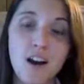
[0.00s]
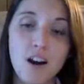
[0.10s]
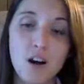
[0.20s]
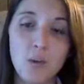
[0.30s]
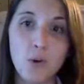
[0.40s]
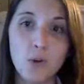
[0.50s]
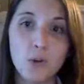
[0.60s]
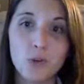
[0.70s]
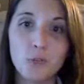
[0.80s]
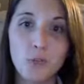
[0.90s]

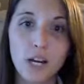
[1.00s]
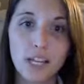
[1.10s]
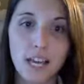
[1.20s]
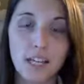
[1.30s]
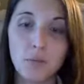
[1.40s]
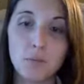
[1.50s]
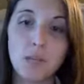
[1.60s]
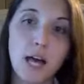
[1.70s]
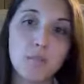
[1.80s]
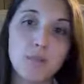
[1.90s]
or again, a
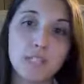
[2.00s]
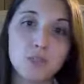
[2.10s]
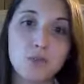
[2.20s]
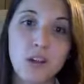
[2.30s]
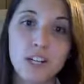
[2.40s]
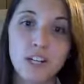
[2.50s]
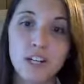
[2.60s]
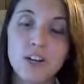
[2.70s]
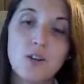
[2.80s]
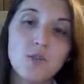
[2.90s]
plant-based
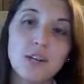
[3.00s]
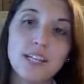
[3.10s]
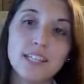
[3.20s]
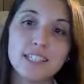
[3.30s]
runner, right?